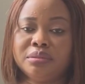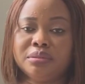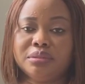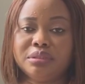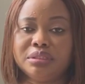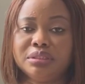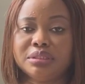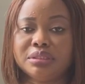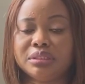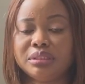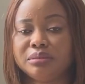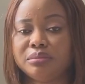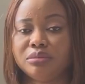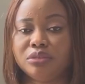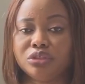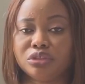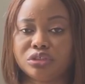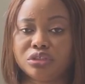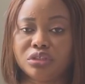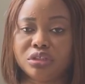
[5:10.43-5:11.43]
this is,
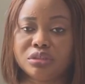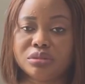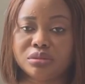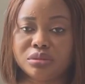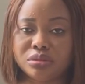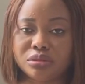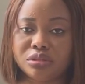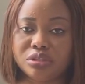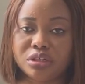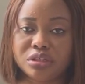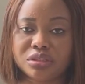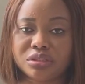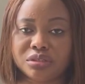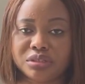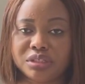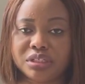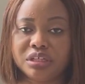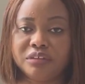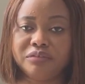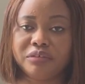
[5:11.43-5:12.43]
you've got to dust
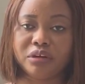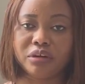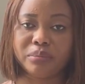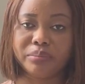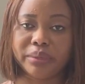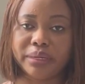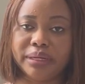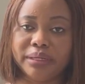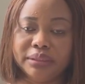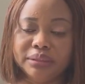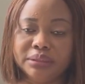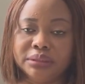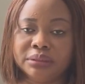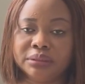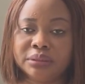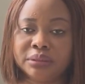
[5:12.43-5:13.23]
yourself up and